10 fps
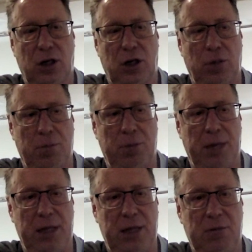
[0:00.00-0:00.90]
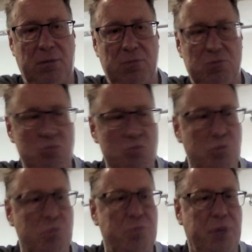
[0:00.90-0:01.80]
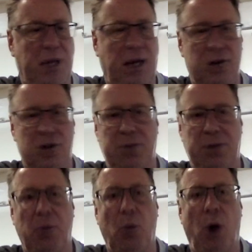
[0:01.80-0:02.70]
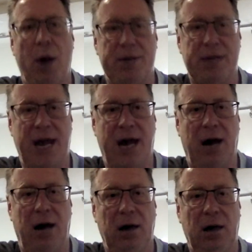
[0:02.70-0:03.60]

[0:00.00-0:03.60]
can be close to being wiped out,